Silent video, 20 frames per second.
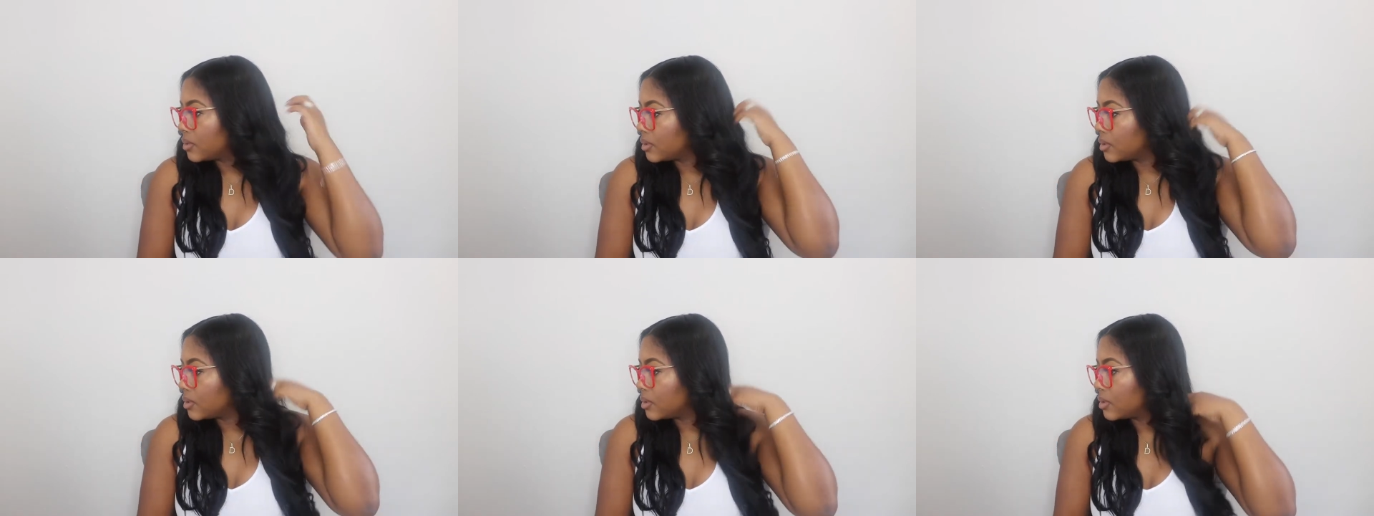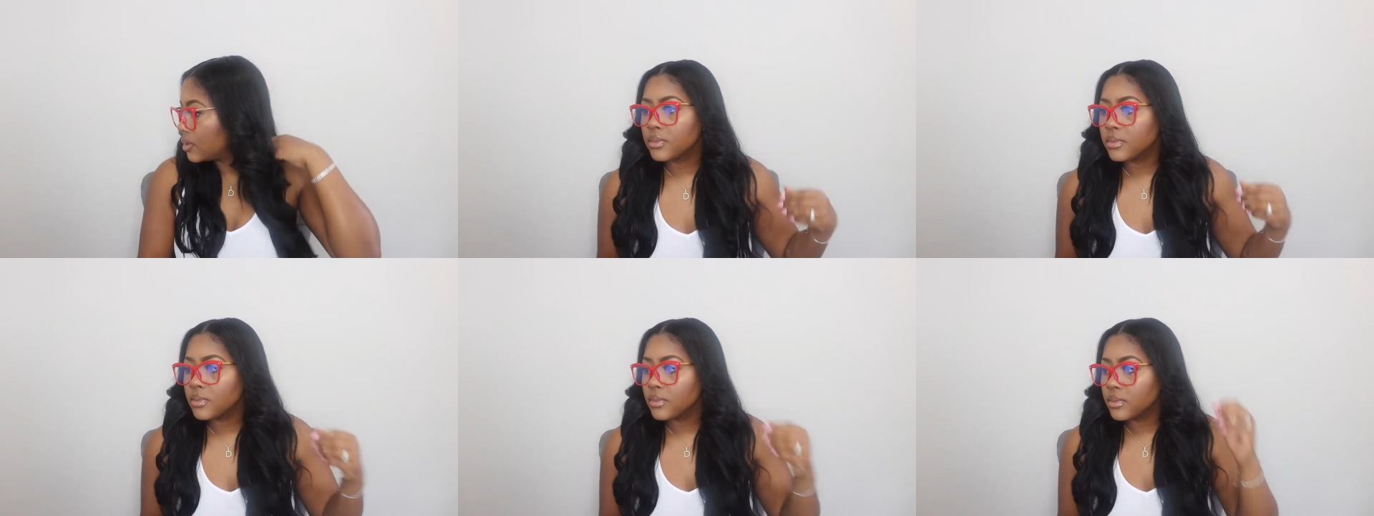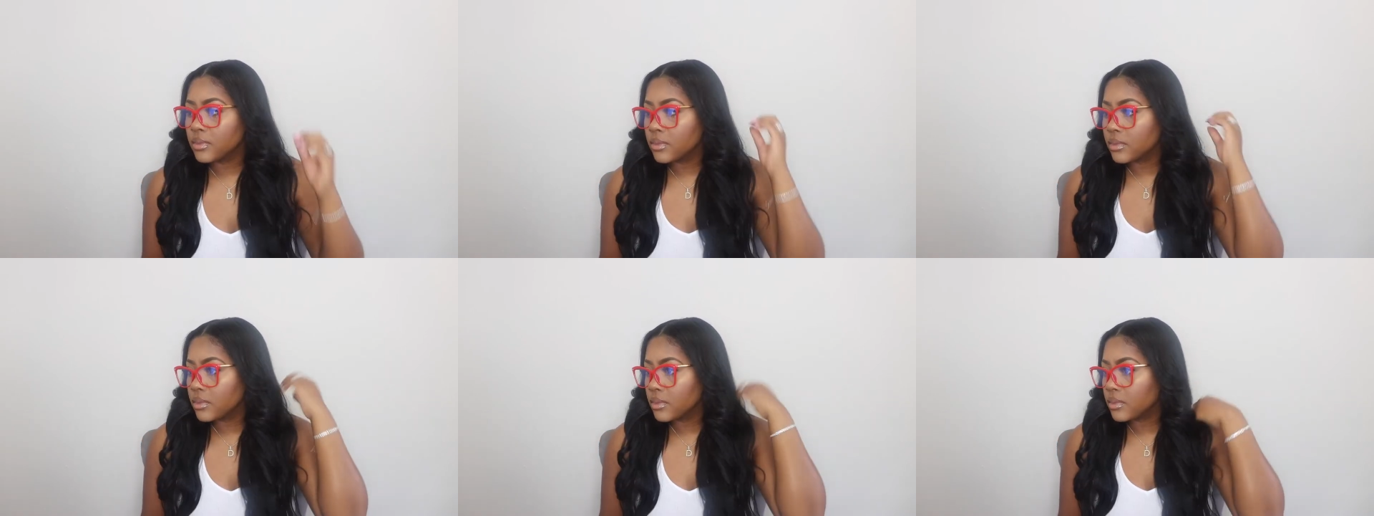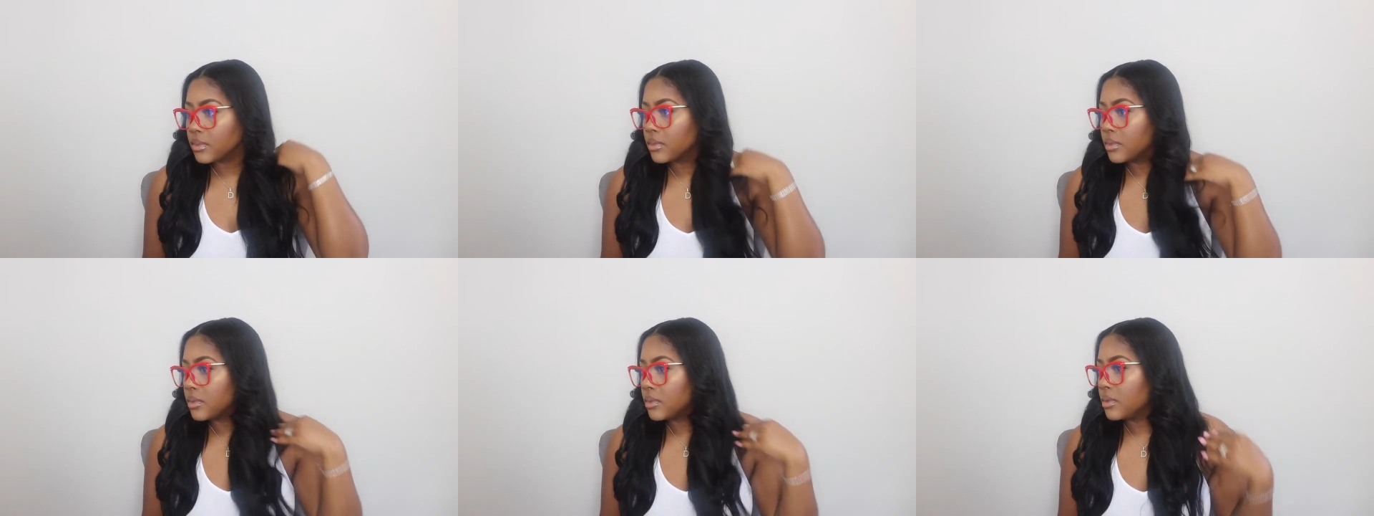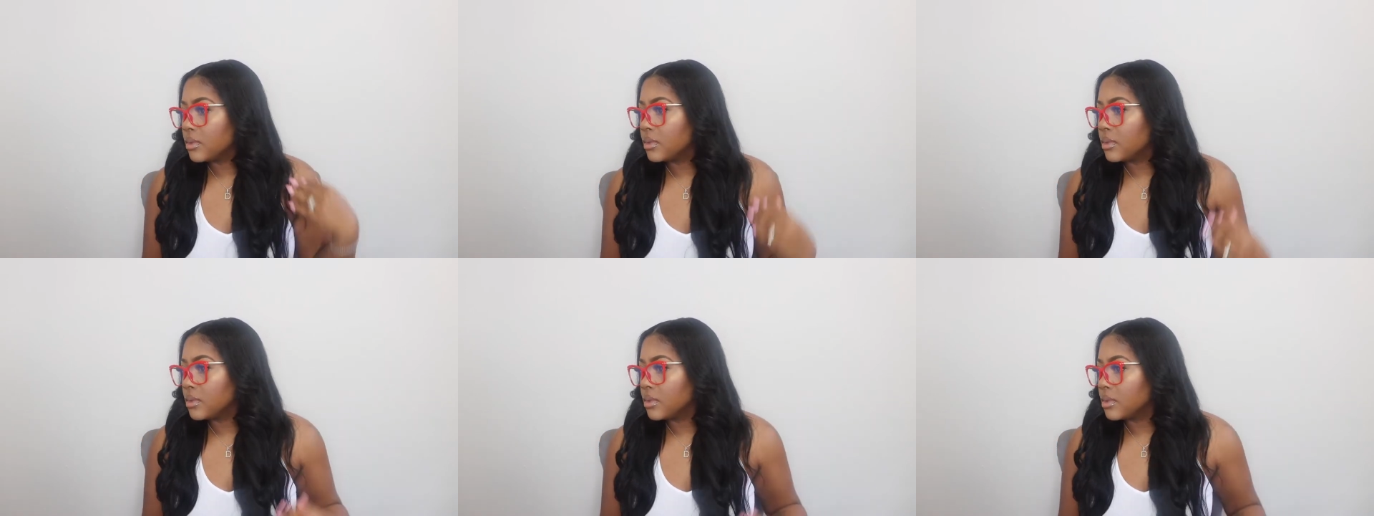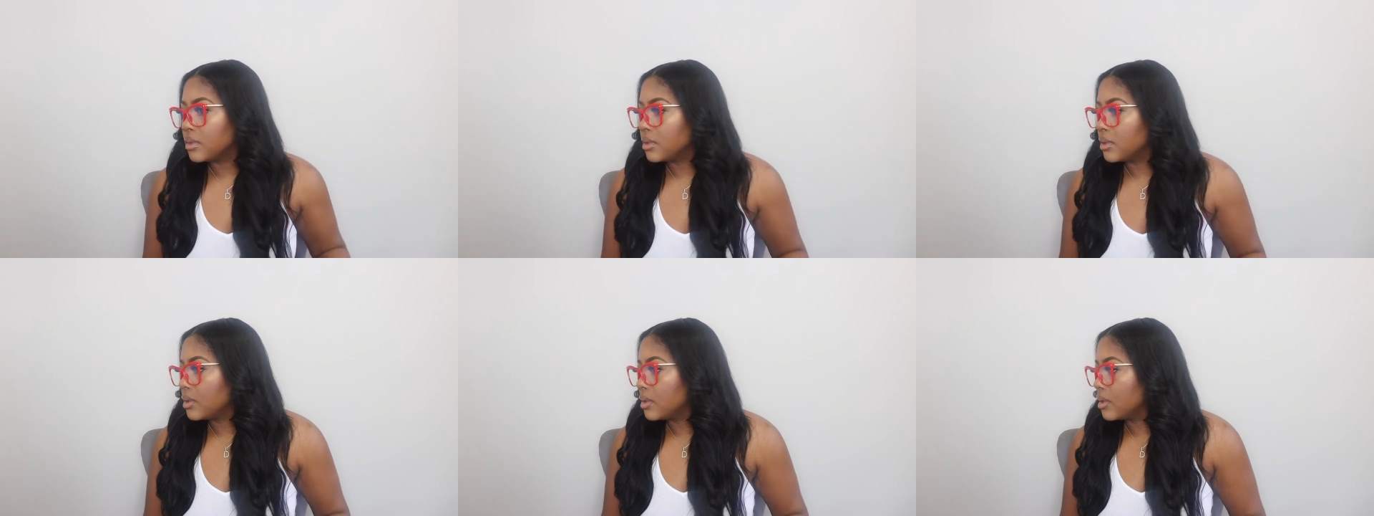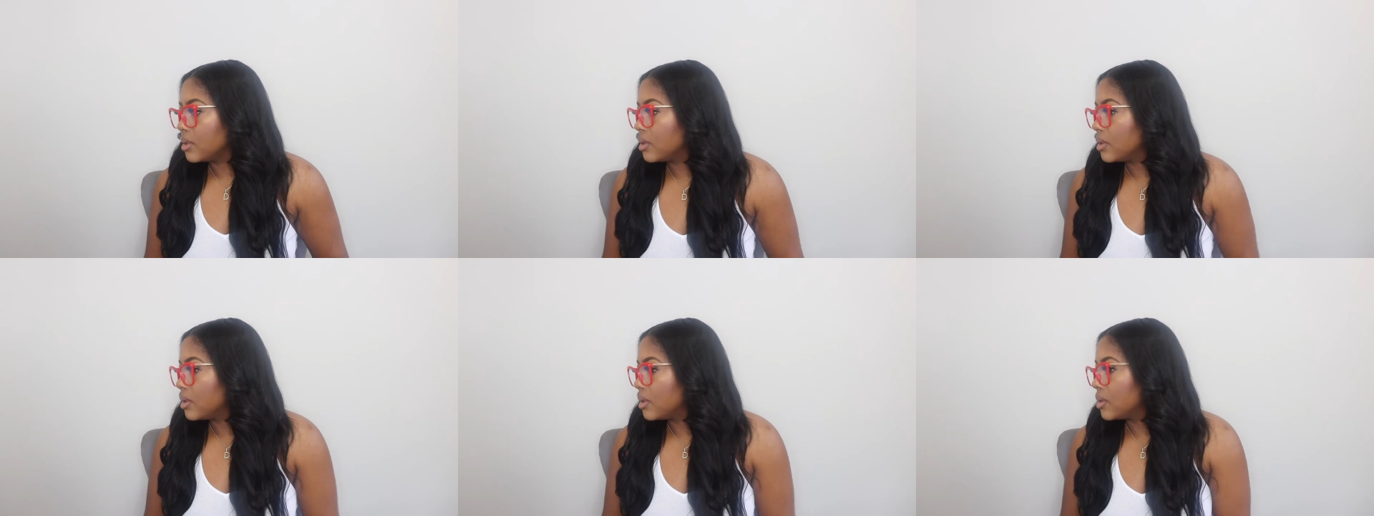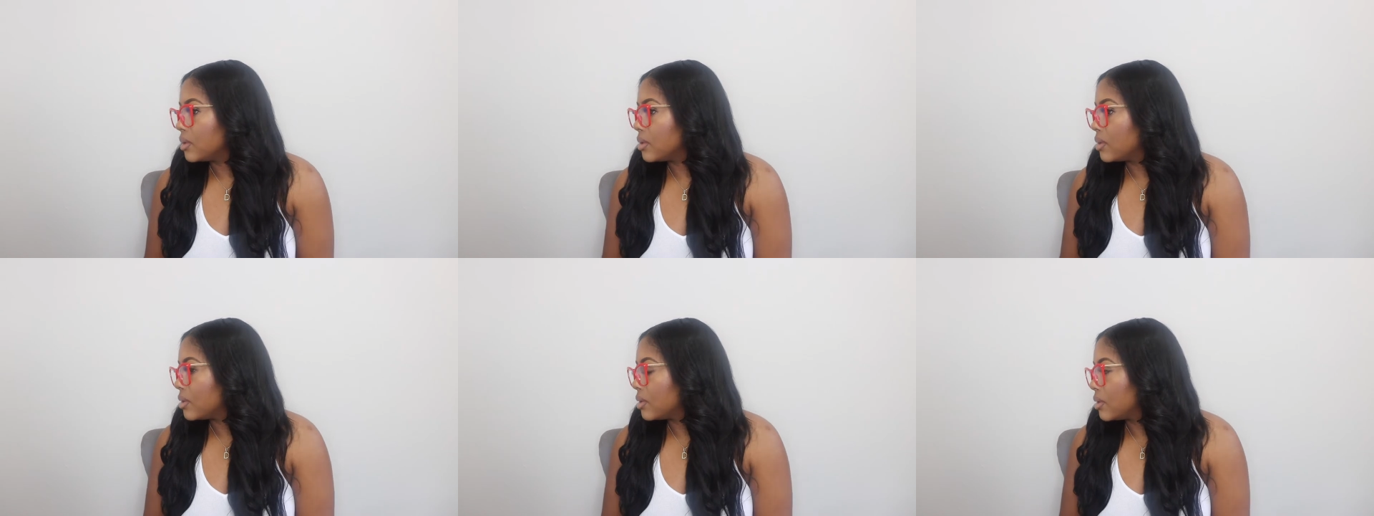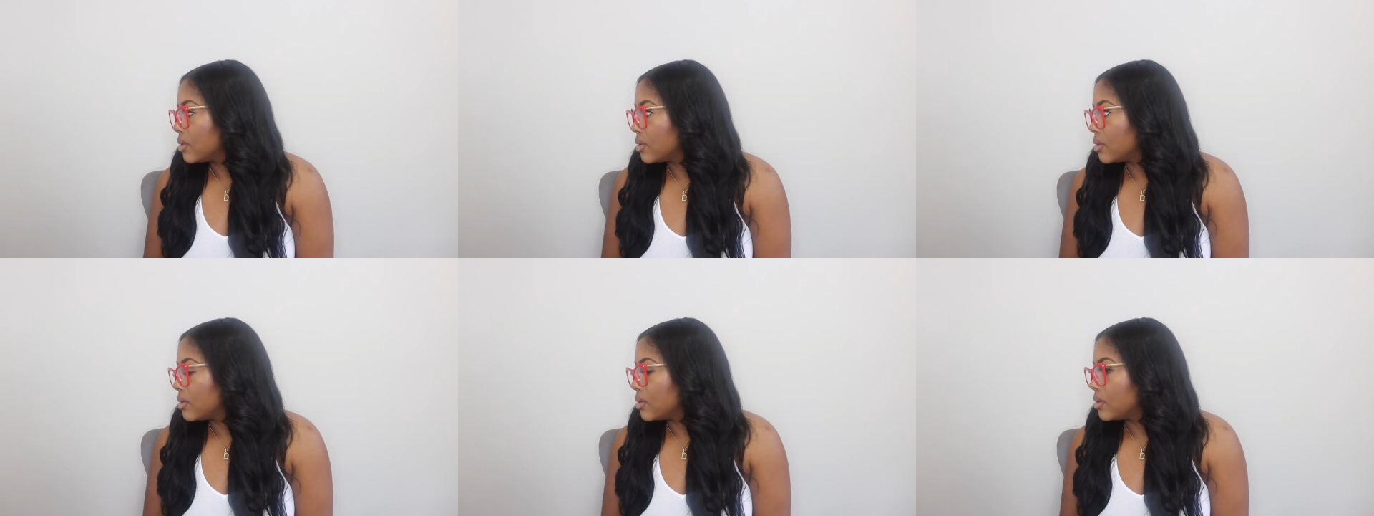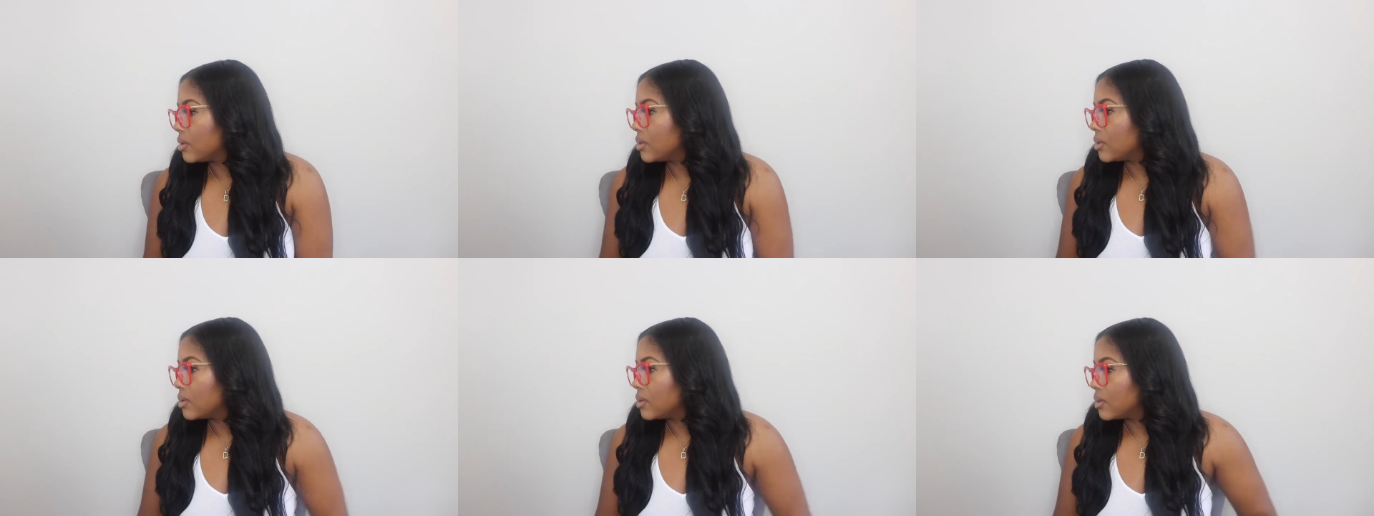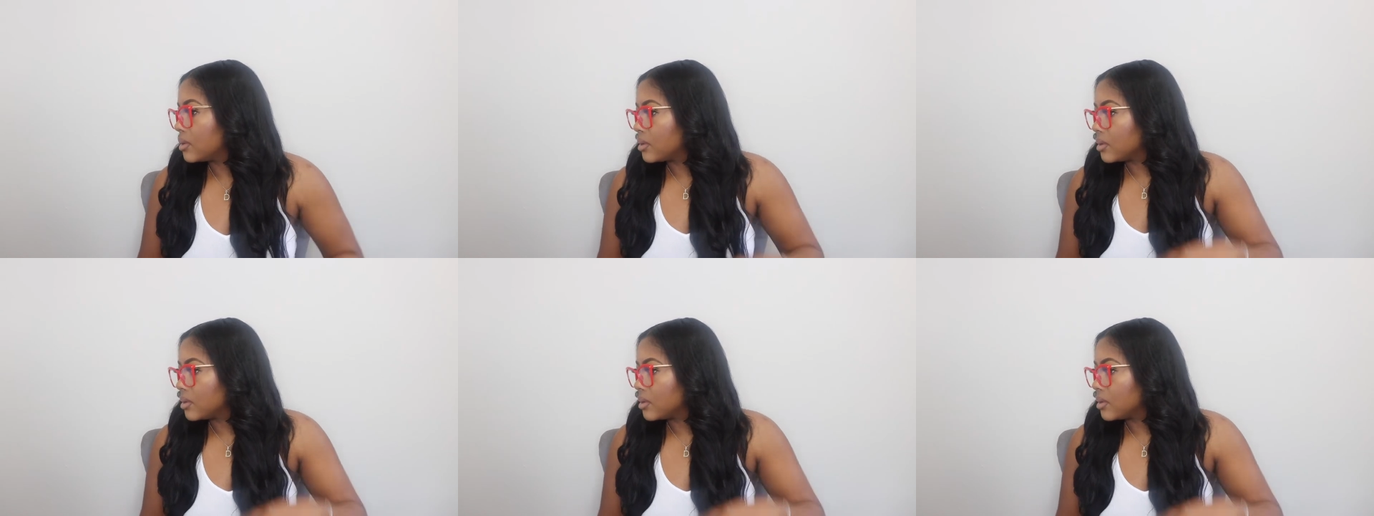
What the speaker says: [no speech]